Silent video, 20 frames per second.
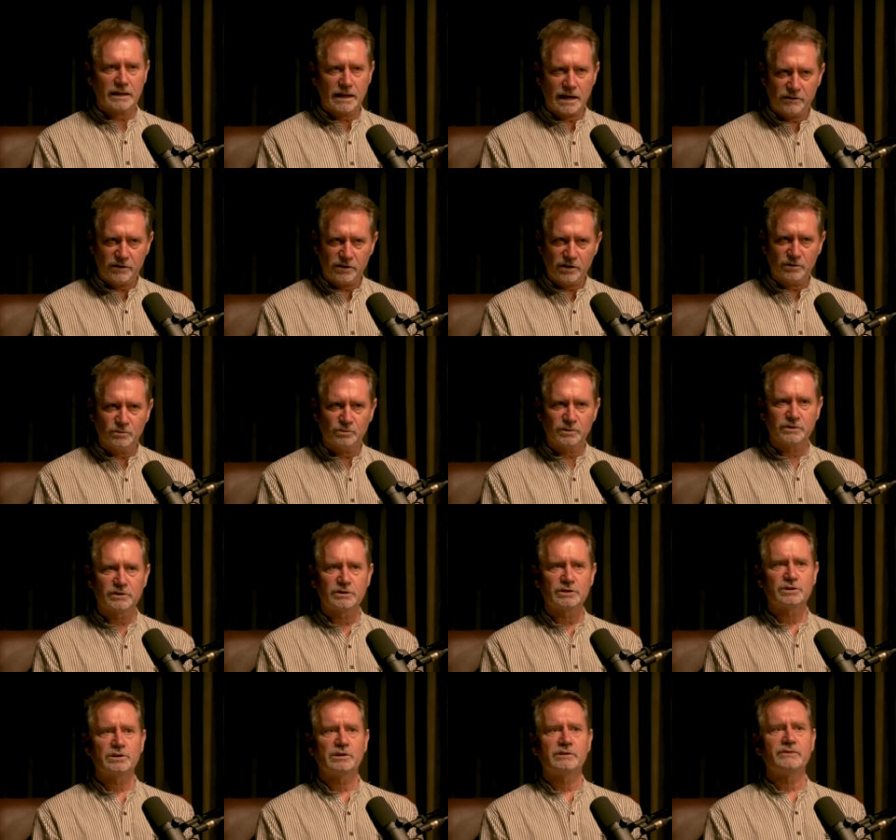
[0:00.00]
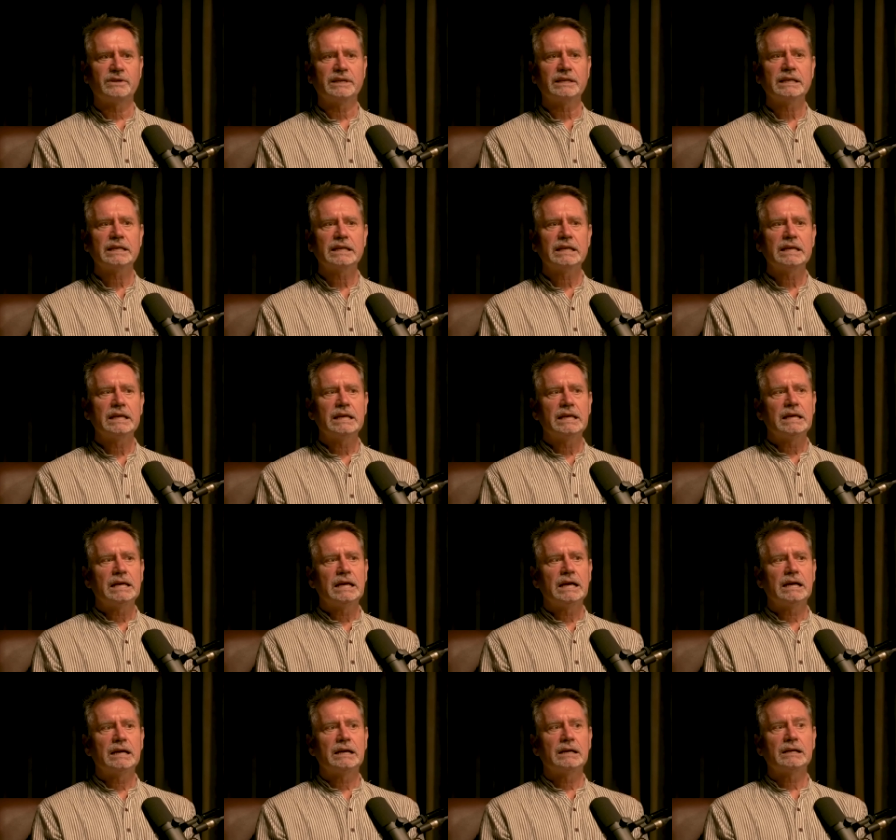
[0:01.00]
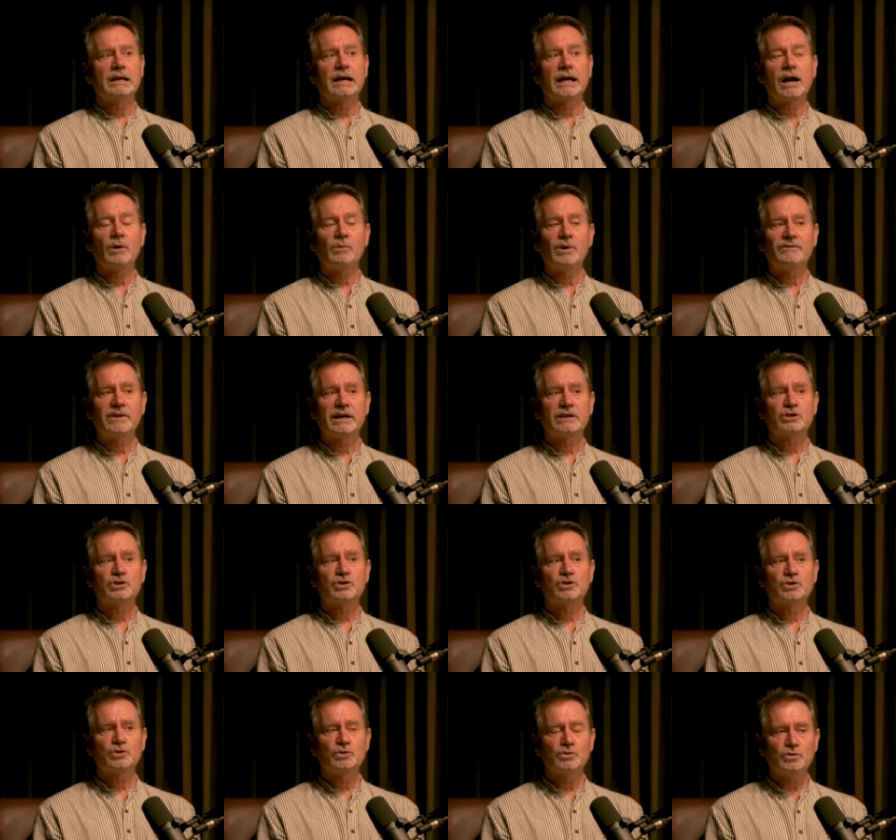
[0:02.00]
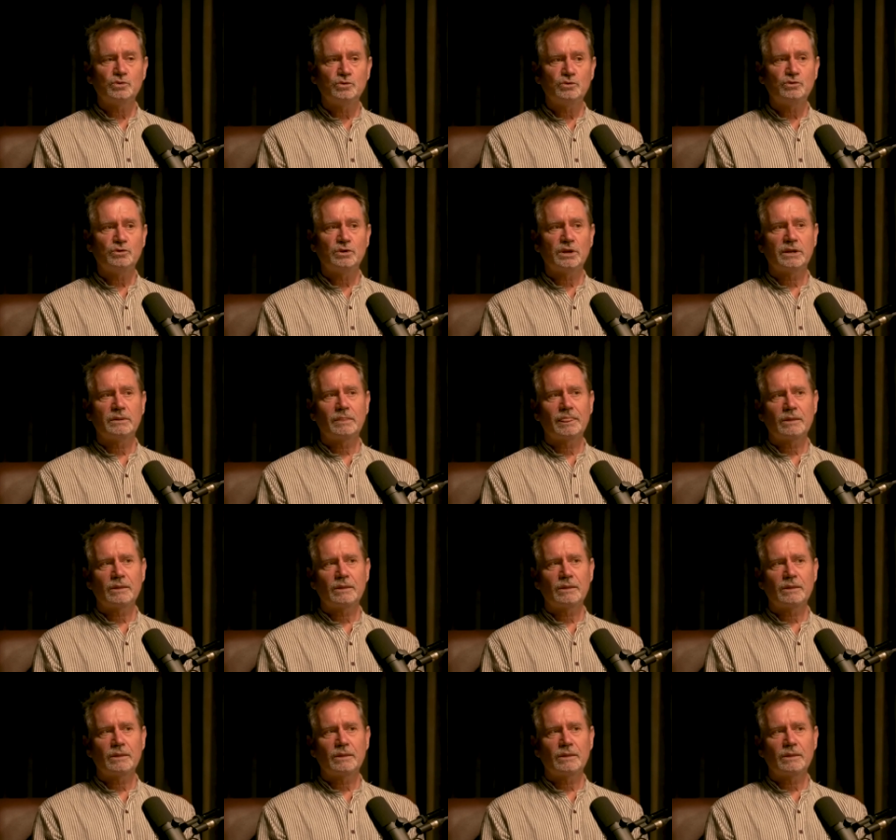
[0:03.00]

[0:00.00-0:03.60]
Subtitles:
Carried on with the surfing. However, soon,